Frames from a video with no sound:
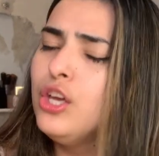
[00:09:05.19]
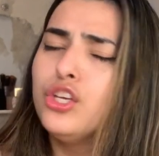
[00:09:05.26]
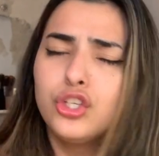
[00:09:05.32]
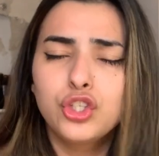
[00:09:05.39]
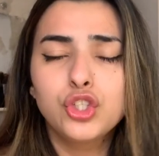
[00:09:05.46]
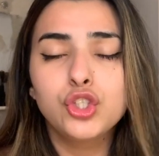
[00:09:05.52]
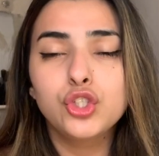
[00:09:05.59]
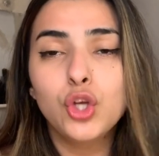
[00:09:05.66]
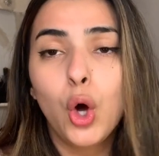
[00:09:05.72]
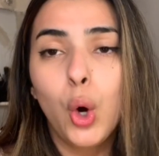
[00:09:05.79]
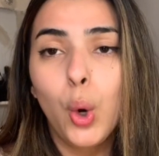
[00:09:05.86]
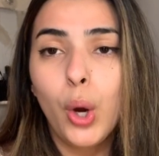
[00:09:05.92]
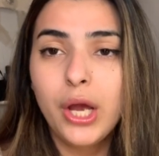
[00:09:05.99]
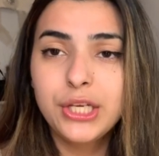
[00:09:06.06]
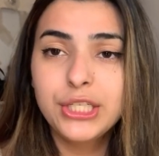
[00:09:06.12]

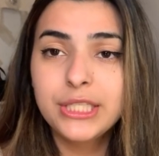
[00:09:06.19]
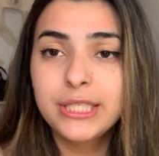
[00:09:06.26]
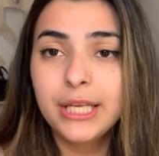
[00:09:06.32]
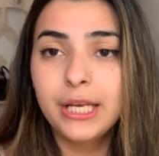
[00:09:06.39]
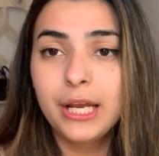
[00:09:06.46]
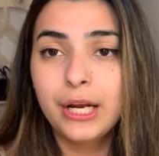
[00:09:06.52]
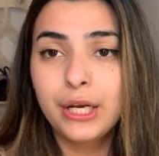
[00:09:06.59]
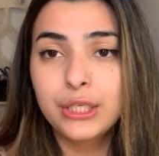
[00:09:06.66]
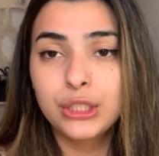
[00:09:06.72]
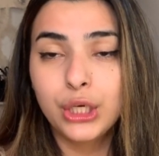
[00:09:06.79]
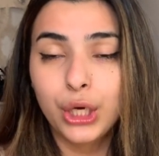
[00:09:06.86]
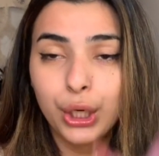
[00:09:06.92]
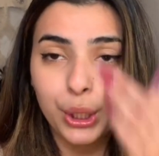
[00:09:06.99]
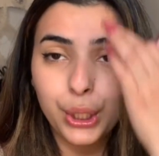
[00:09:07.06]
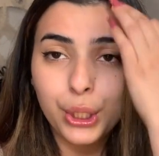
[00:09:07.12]
So, and she said that it's
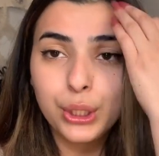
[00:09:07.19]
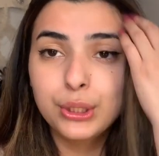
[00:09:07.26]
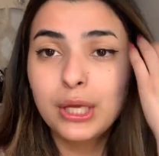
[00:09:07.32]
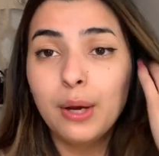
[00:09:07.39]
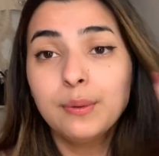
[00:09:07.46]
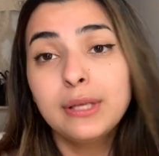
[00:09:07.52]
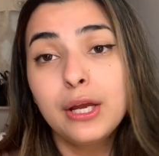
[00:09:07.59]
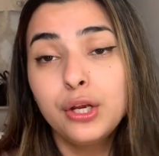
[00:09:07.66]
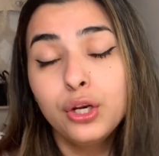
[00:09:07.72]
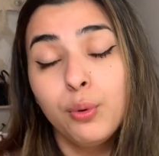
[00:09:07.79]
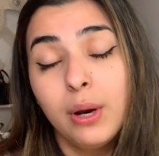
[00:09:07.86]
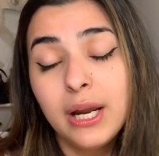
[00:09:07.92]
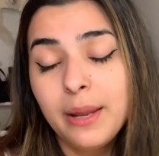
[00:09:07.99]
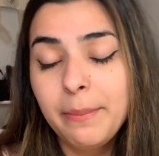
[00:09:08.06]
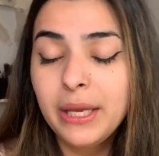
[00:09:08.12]
good. So I was like, you know
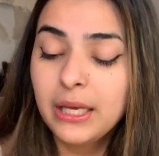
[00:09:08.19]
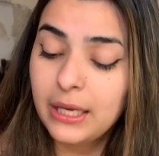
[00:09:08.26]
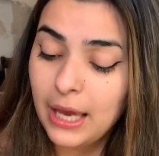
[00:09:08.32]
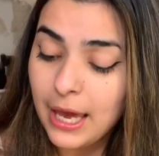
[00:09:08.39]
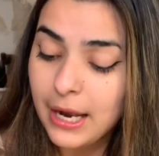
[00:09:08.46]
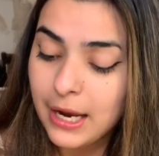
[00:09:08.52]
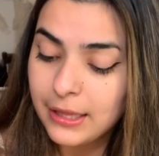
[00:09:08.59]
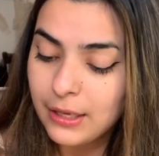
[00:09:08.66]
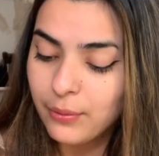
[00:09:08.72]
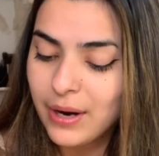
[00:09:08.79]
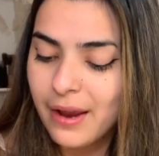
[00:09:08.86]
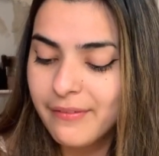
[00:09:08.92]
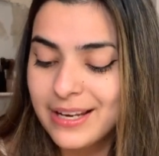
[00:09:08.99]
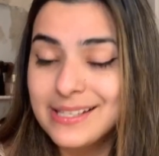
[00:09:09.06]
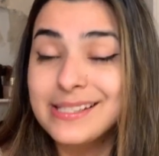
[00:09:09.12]
what? Let me get it. They were
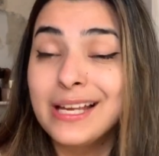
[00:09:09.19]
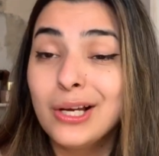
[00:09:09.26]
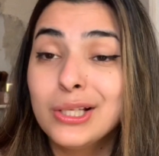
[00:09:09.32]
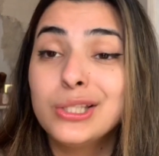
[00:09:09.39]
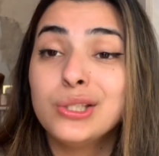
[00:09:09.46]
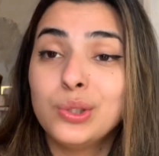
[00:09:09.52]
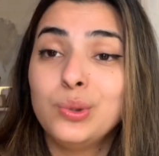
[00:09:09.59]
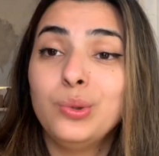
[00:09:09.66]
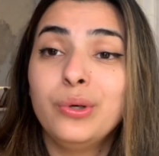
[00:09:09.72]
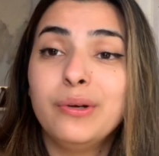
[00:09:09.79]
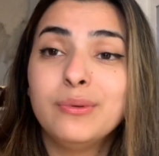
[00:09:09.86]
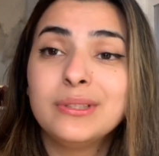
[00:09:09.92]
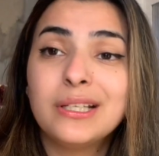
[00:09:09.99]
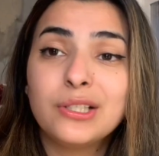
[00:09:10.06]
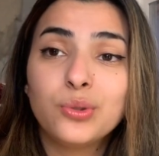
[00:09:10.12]
having a sale too. It
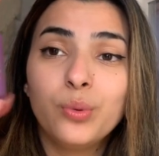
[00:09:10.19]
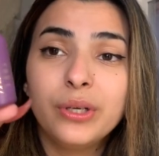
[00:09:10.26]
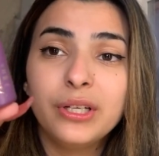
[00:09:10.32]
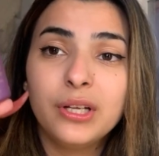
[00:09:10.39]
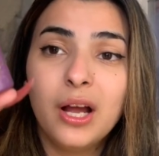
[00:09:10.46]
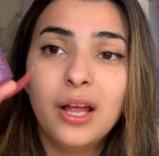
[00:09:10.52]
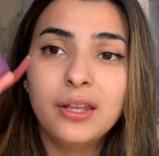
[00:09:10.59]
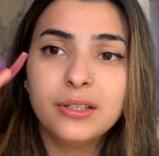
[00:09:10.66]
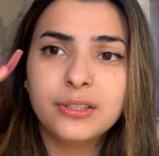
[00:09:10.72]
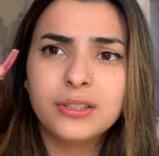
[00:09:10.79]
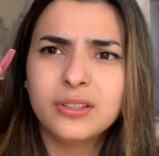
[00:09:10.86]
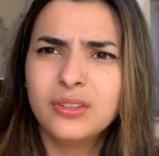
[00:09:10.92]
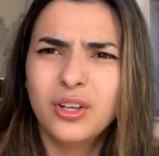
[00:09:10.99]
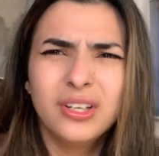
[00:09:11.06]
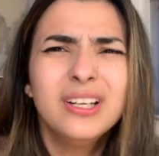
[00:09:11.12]
was like $20. No,
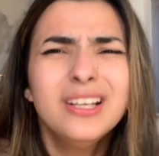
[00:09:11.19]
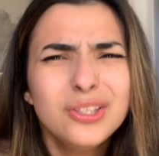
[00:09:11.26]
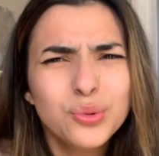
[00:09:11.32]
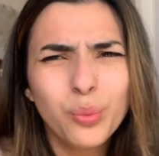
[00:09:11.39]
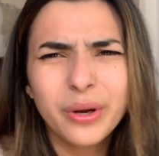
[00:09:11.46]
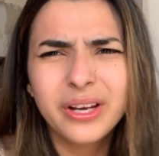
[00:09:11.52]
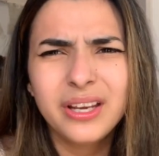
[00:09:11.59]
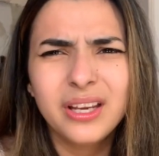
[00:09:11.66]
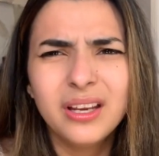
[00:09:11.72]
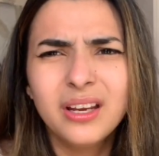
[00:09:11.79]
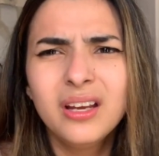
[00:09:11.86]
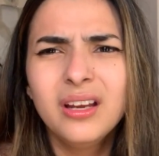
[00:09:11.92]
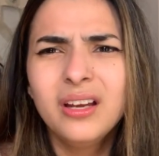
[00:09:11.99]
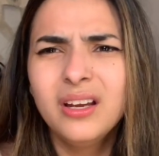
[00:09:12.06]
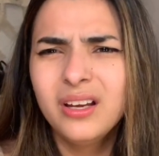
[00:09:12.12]
not 20. I
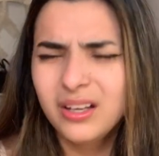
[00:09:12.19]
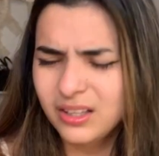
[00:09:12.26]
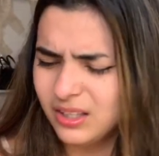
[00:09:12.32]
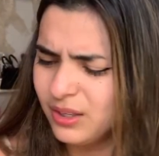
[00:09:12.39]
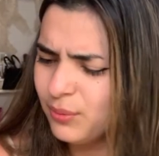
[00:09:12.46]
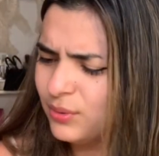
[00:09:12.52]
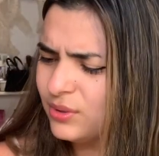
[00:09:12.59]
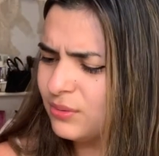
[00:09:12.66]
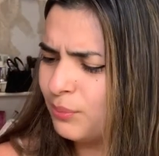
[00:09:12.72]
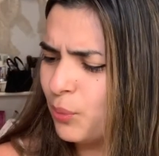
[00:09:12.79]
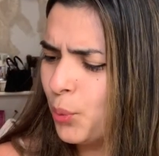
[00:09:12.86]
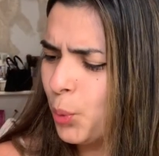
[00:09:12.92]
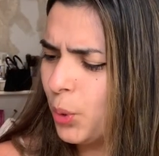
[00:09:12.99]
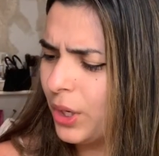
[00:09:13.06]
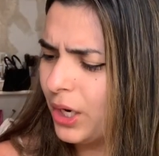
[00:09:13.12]
think it was
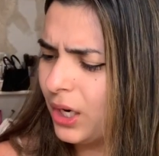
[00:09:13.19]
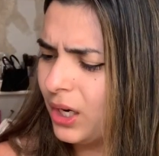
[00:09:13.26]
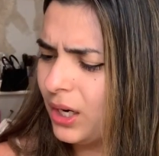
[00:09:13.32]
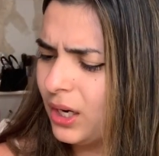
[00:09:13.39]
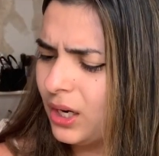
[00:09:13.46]
more.